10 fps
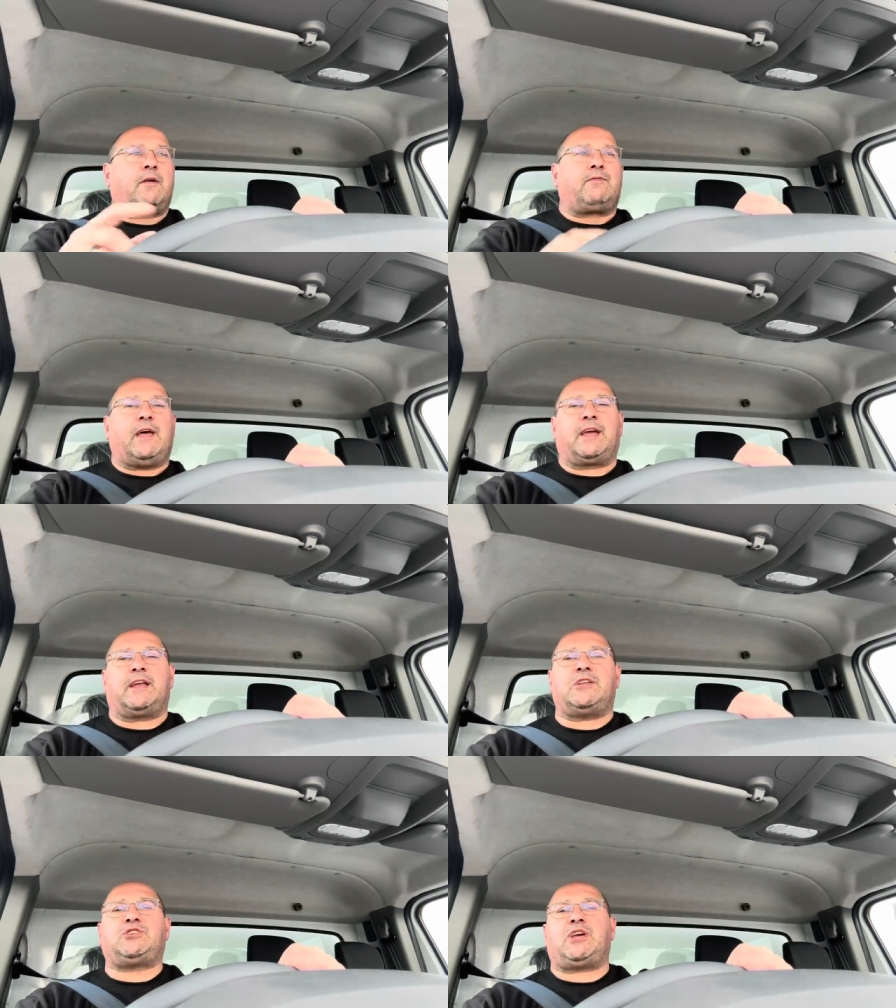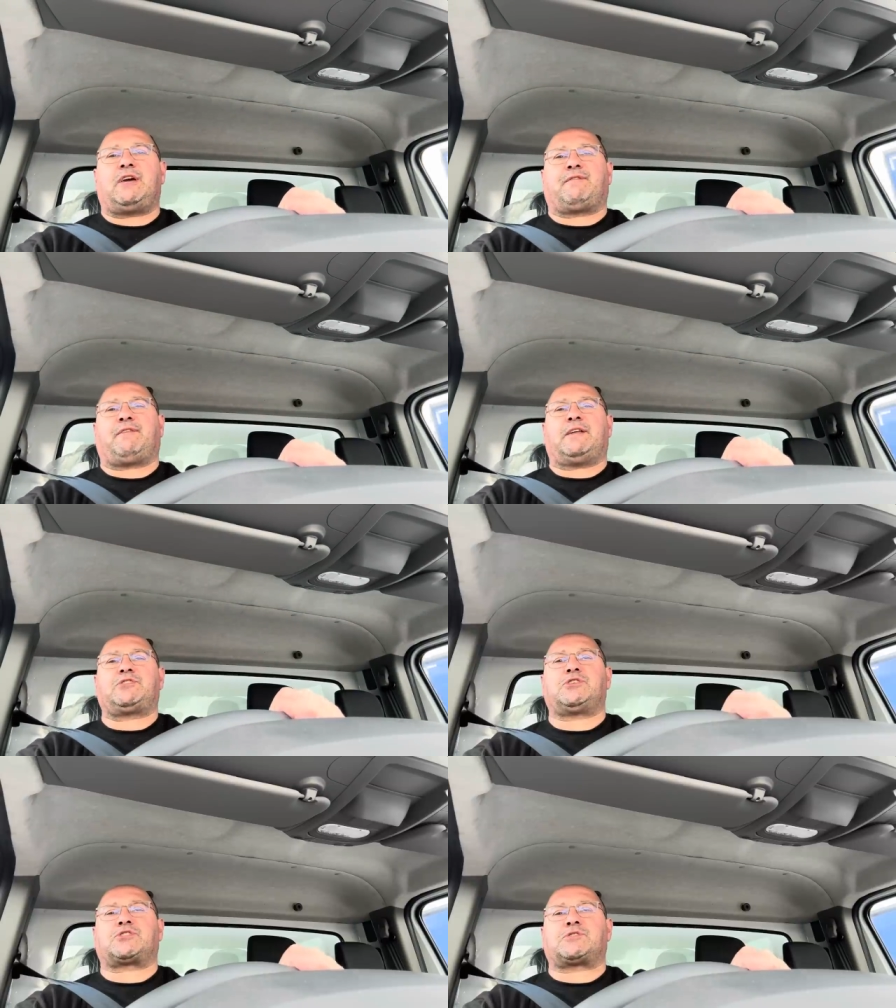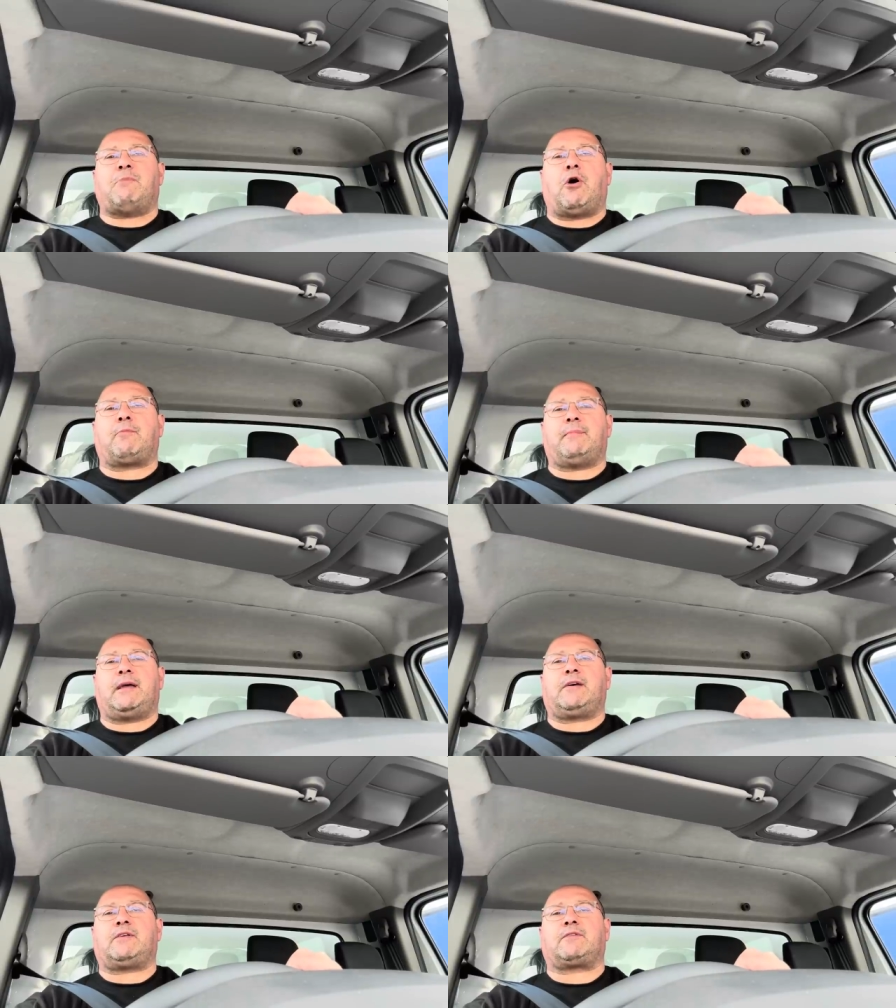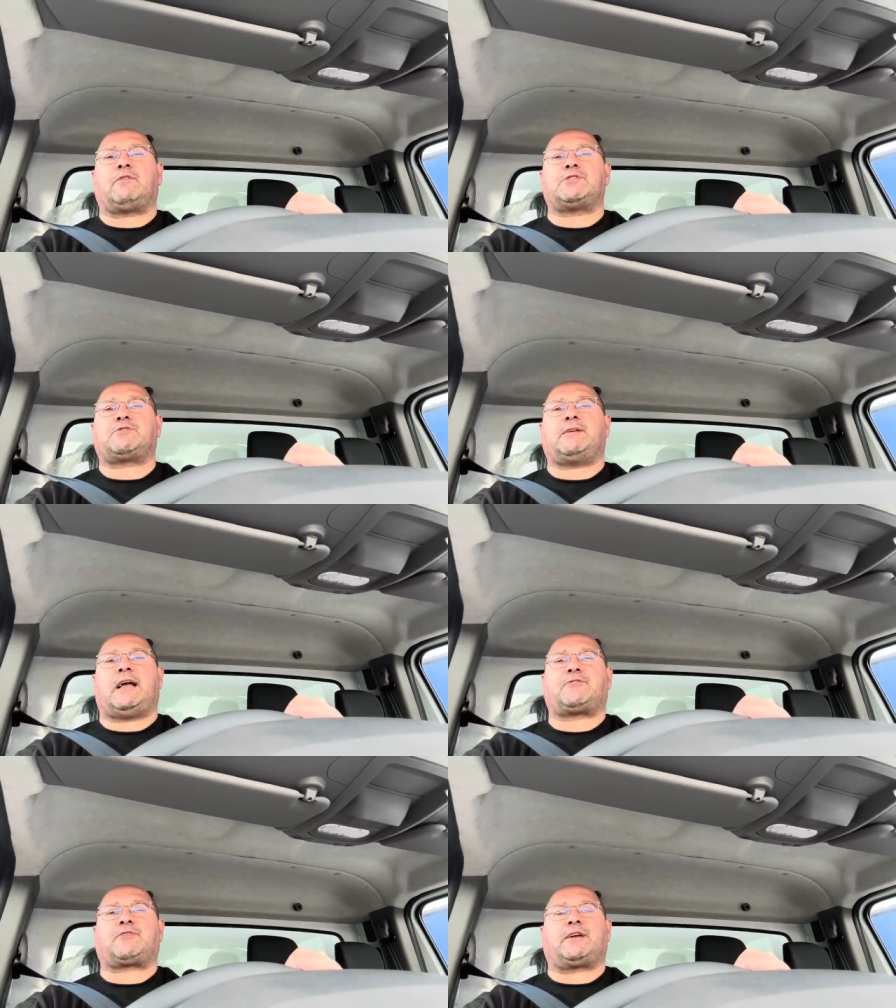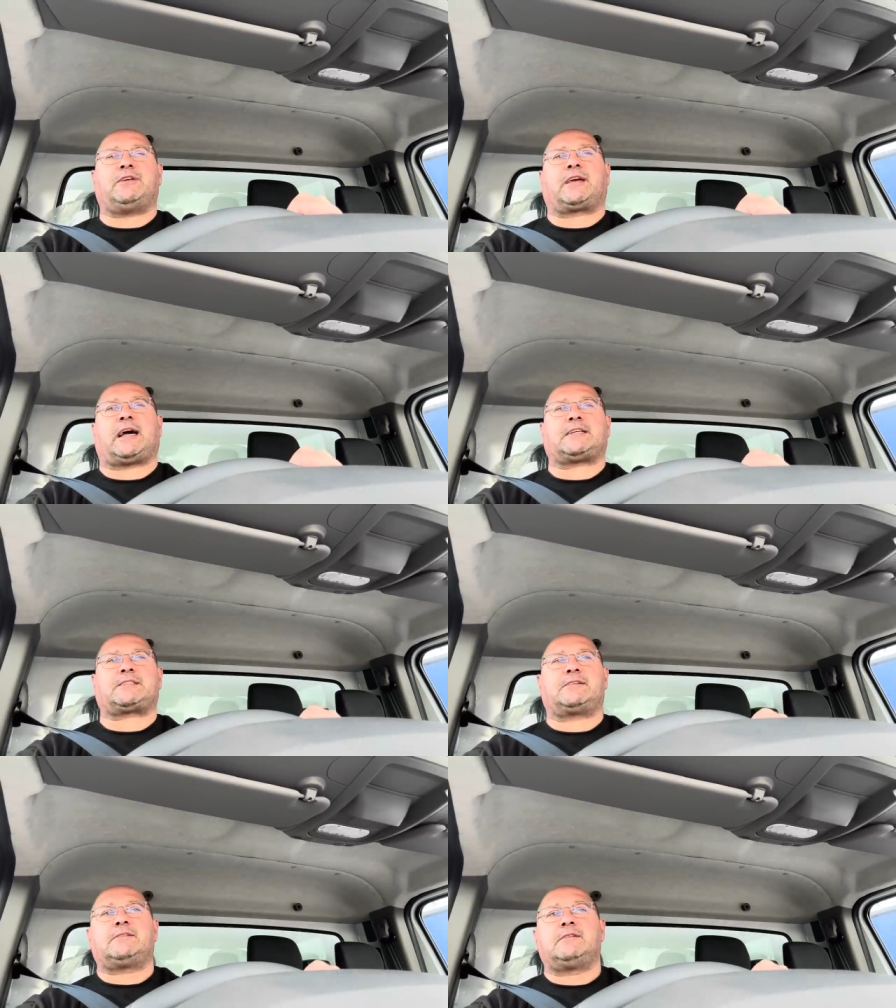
they going to geofence your smart meter that runs your electric and your gas.